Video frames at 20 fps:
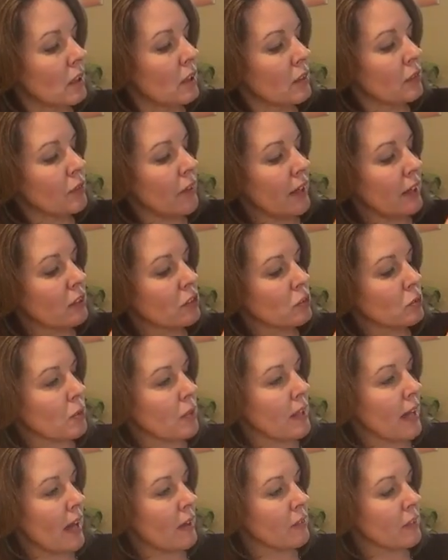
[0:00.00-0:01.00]
faced
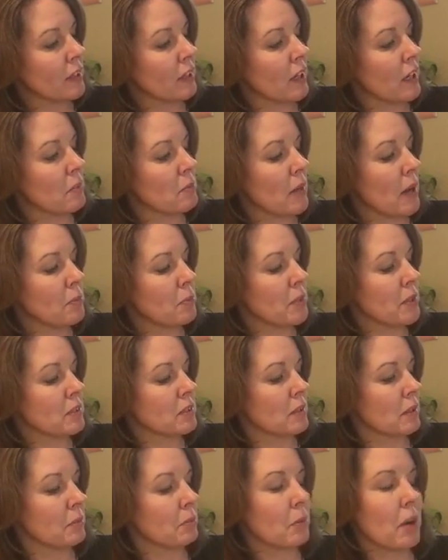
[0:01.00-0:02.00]
with having to come up with
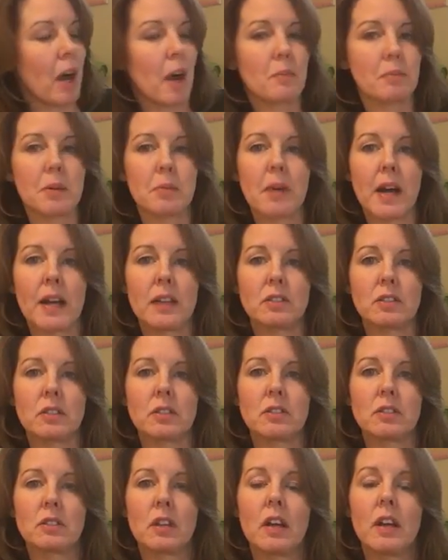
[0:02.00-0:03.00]
some
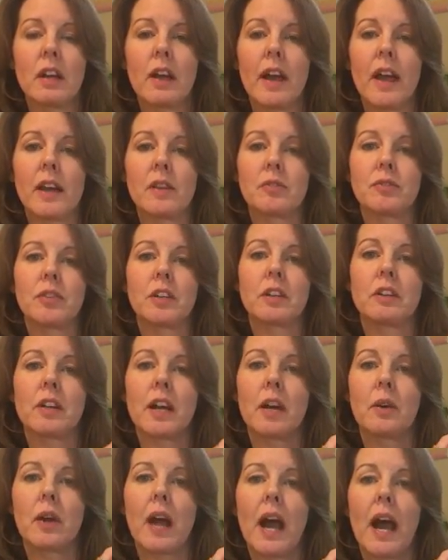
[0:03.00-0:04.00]
compromises and figure
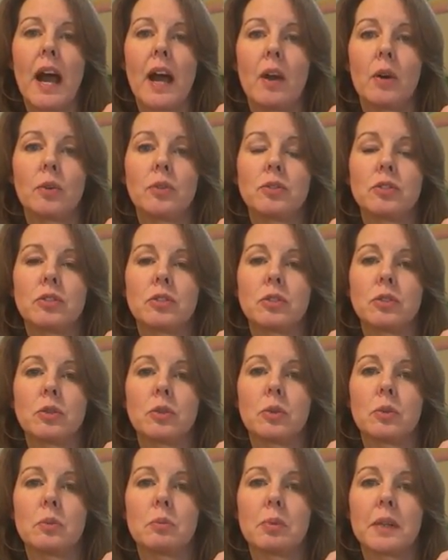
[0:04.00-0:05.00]
out how
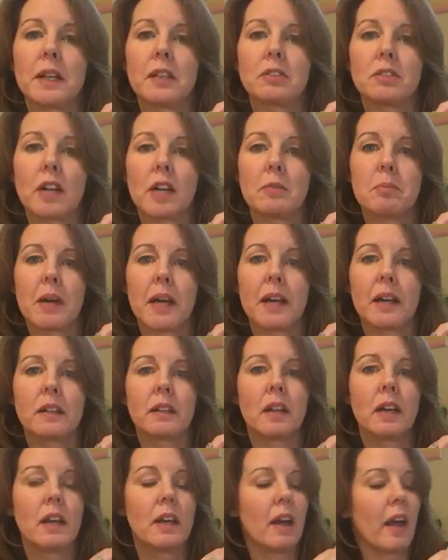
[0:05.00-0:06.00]
to place our
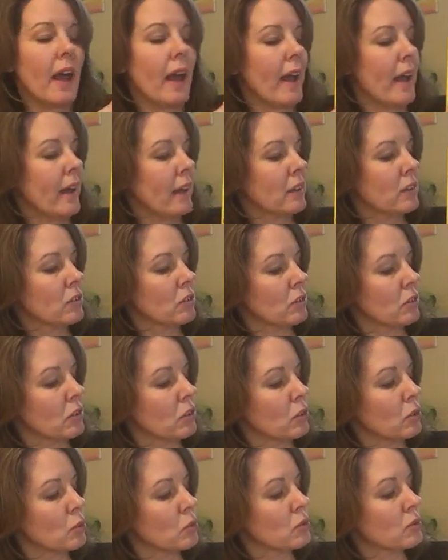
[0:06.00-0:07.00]
bed and
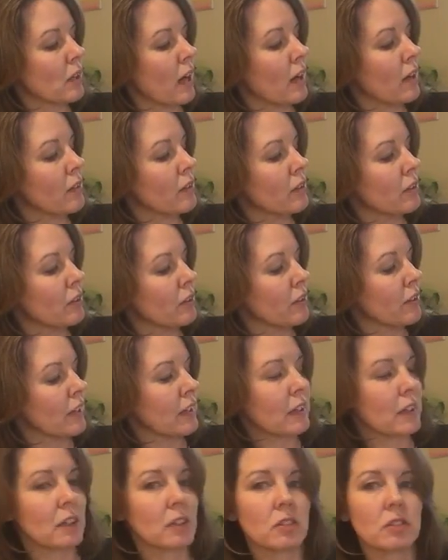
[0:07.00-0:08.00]
use other
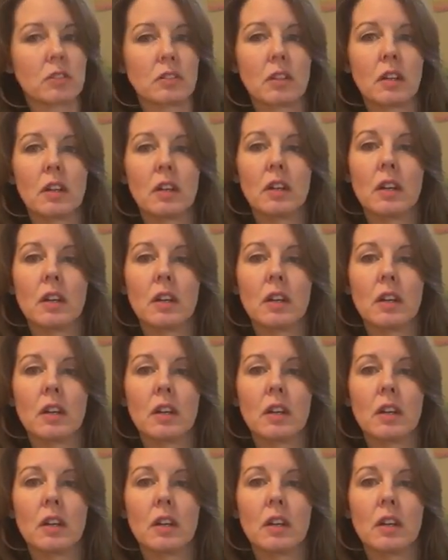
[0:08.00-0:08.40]
things,